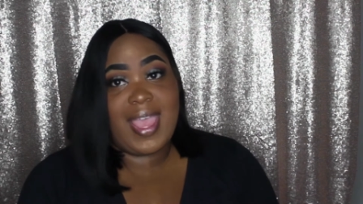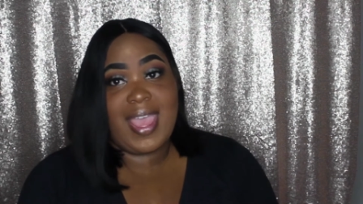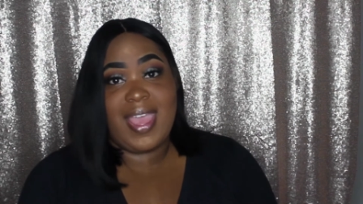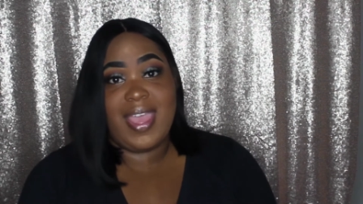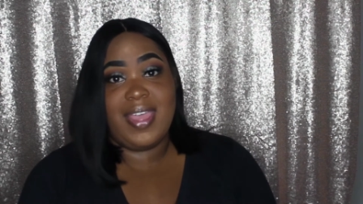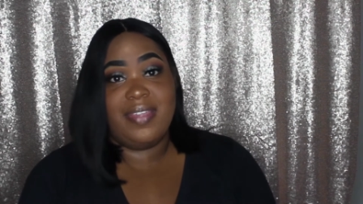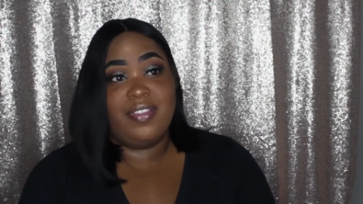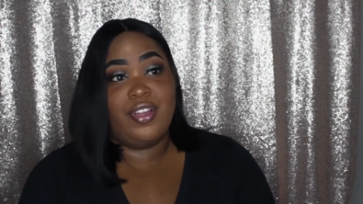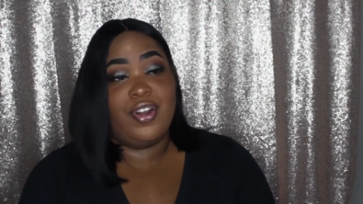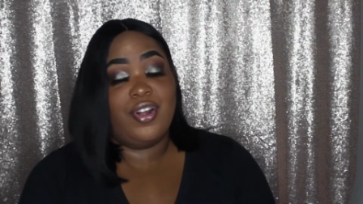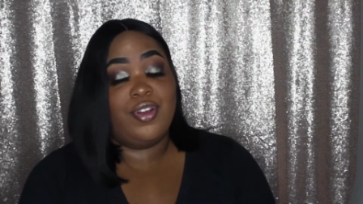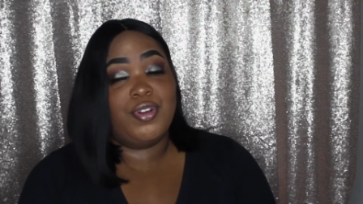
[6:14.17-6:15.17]
And
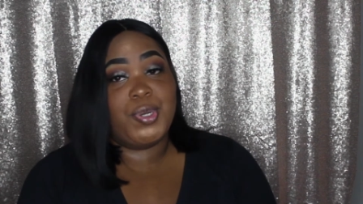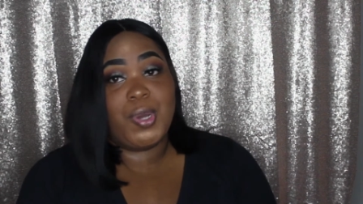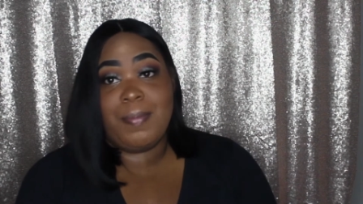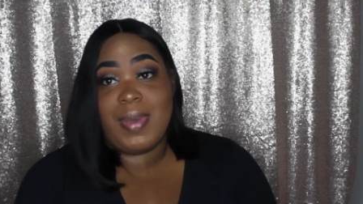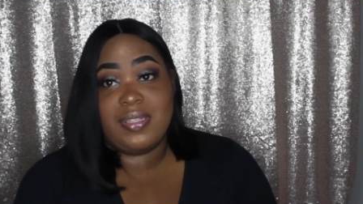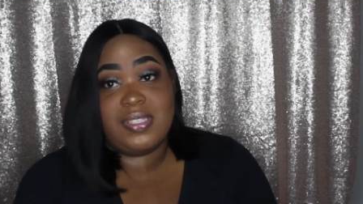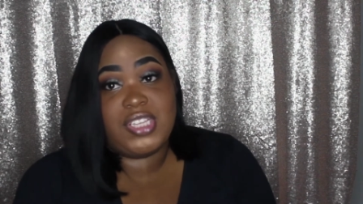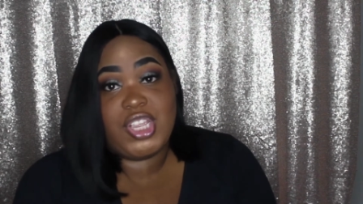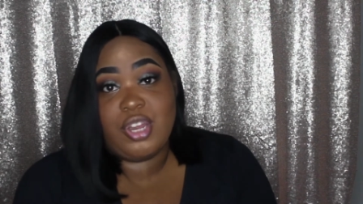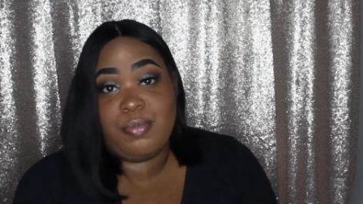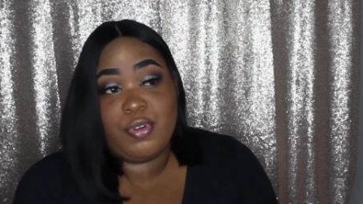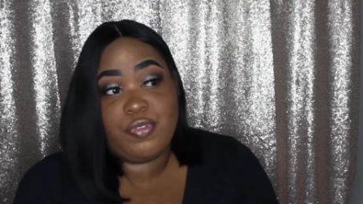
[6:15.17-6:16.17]
the girl know about
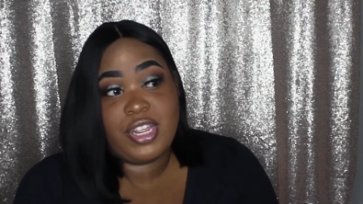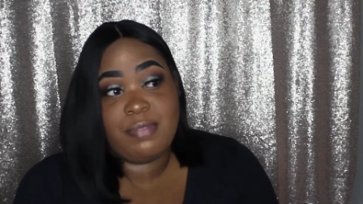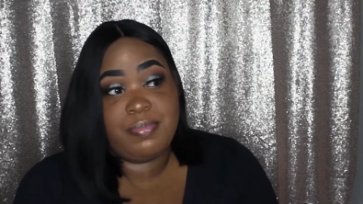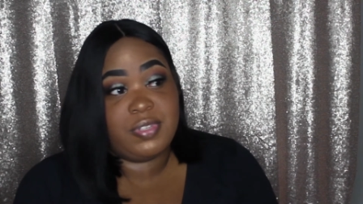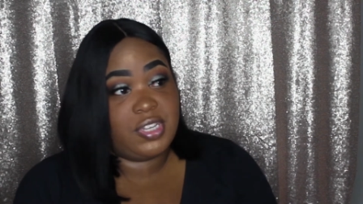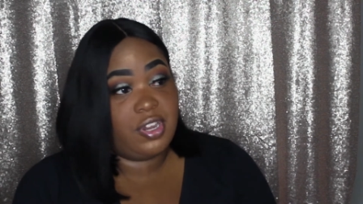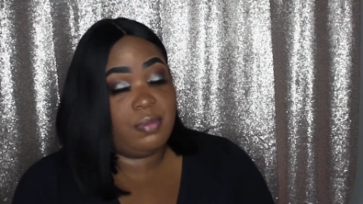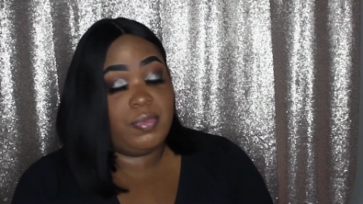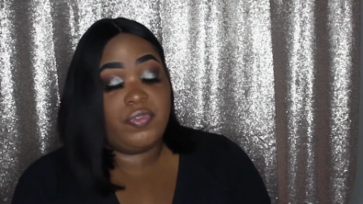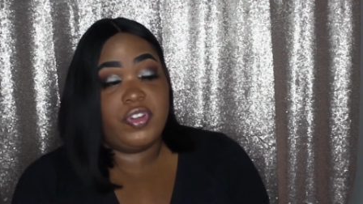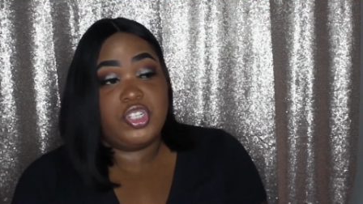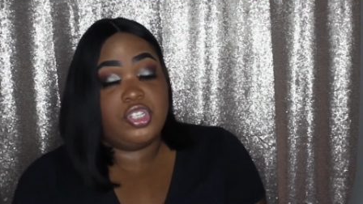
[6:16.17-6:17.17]
Teairra Mari.
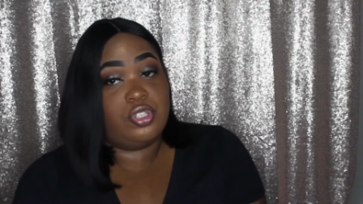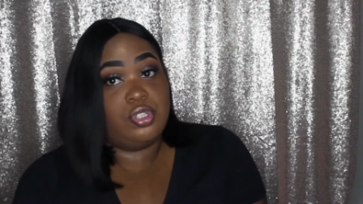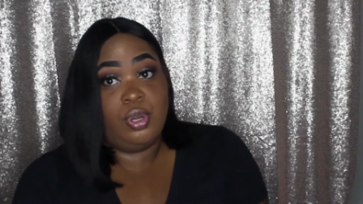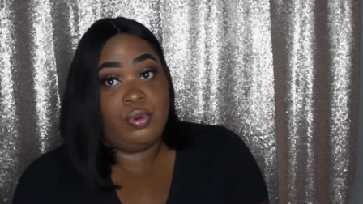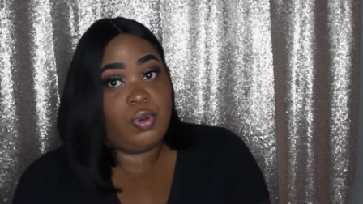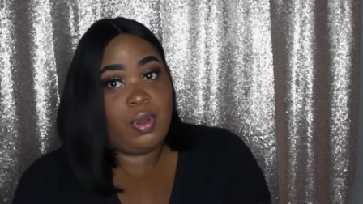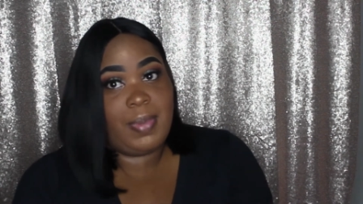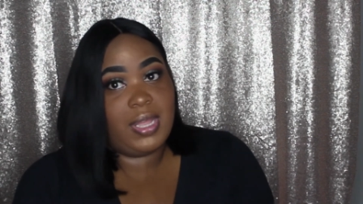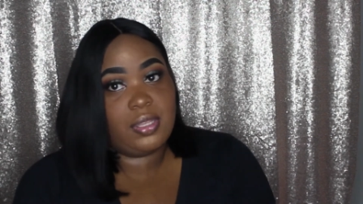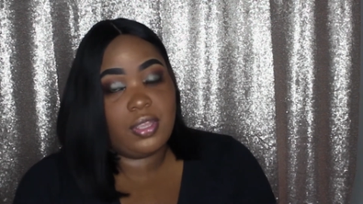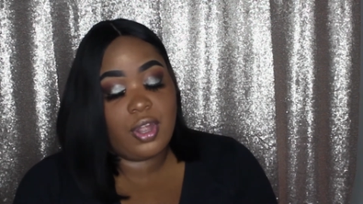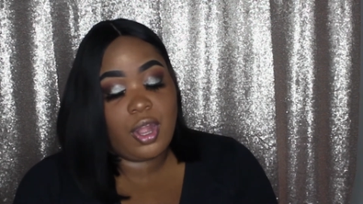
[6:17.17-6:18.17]
Teairra Mari just don't know
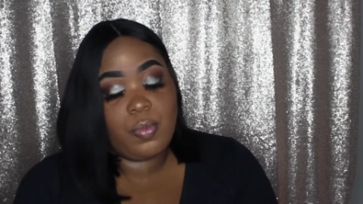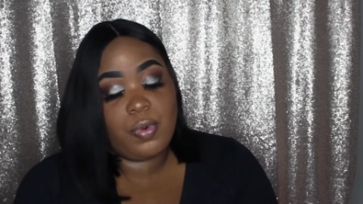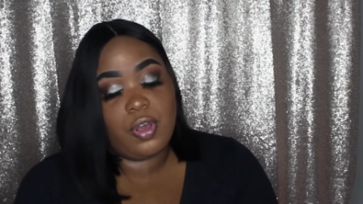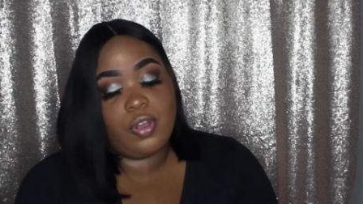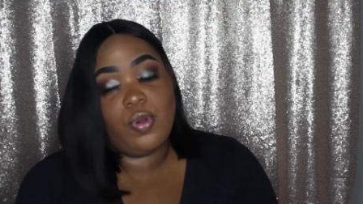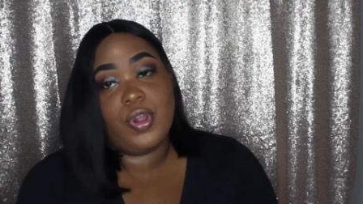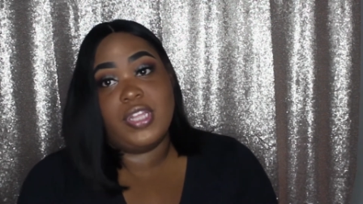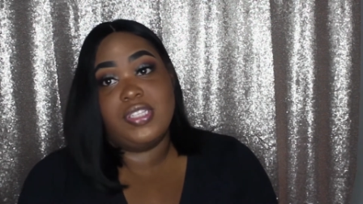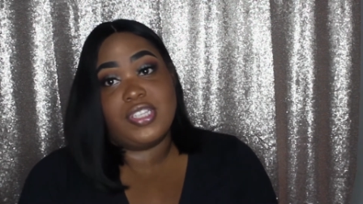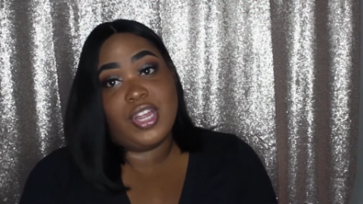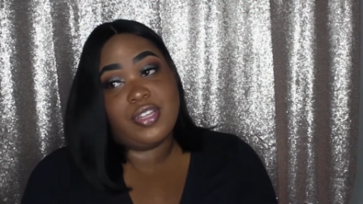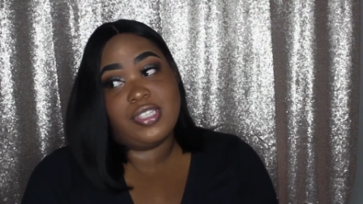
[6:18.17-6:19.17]
about the girl. Well,
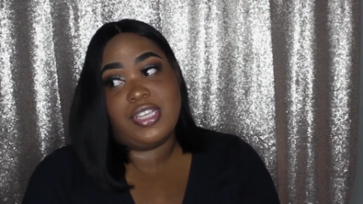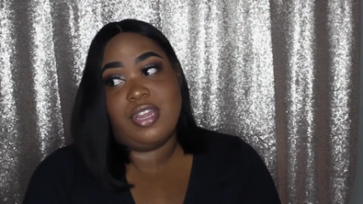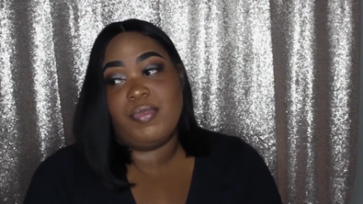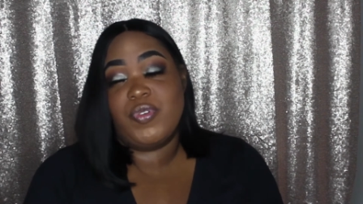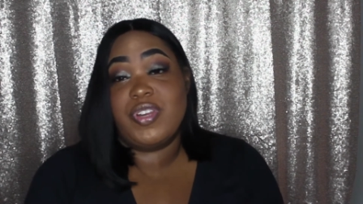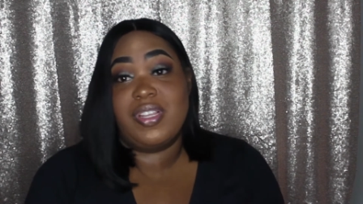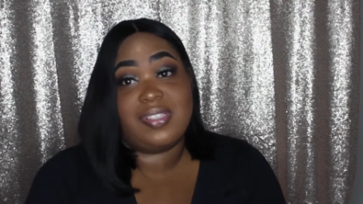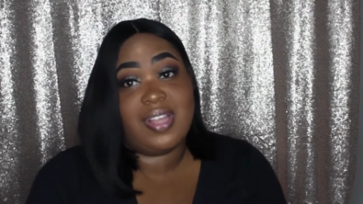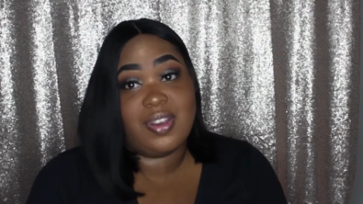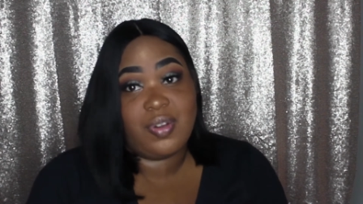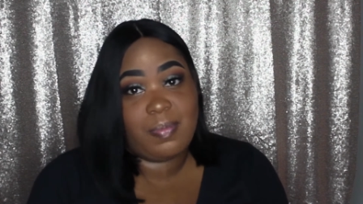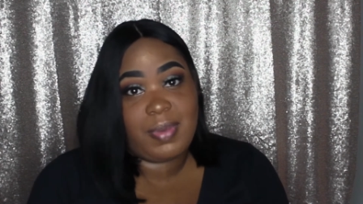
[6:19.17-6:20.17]
according to her, Tierra Marie does
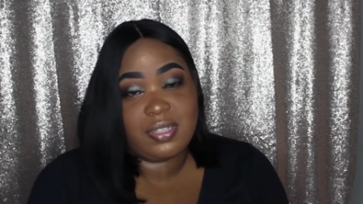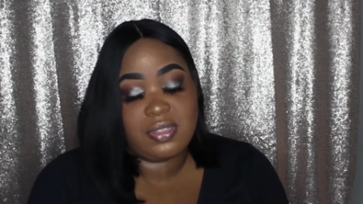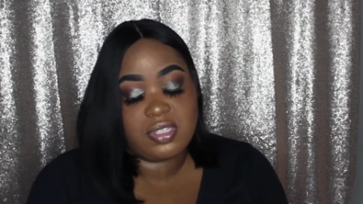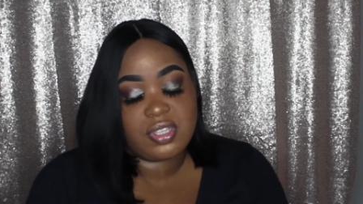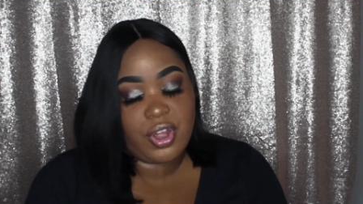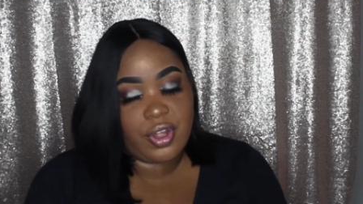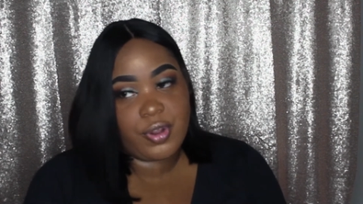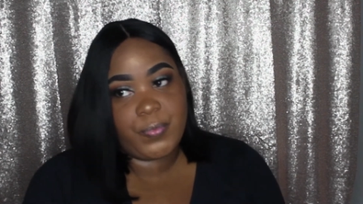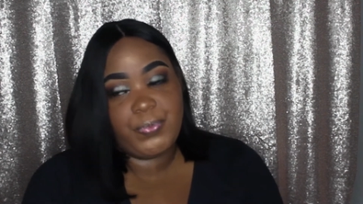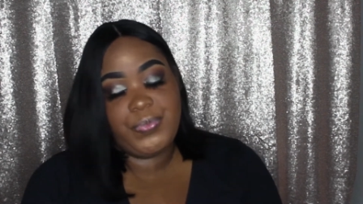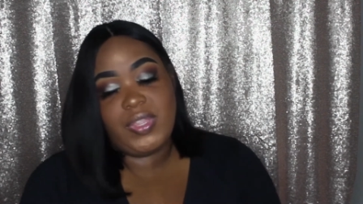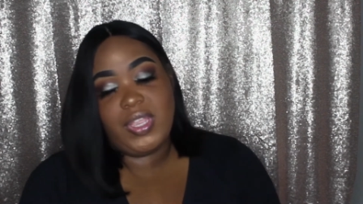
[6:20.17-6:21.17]
not know about this girl.